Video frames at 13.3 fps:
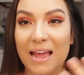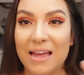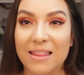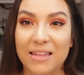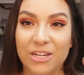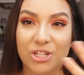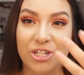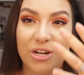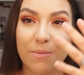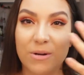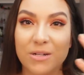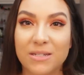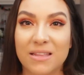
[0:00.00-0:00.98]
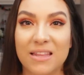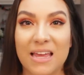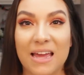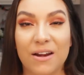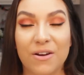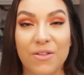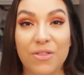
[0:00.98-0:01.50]
and then shimmers in the
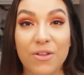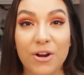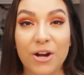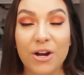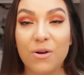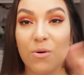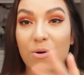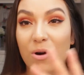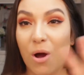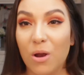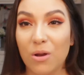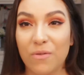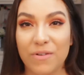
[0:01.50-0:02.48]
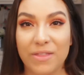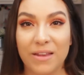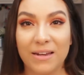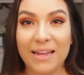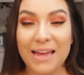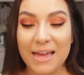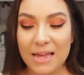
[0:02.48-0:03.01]
inner third or all over the
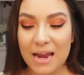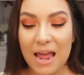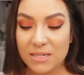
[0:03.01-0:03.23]
lid.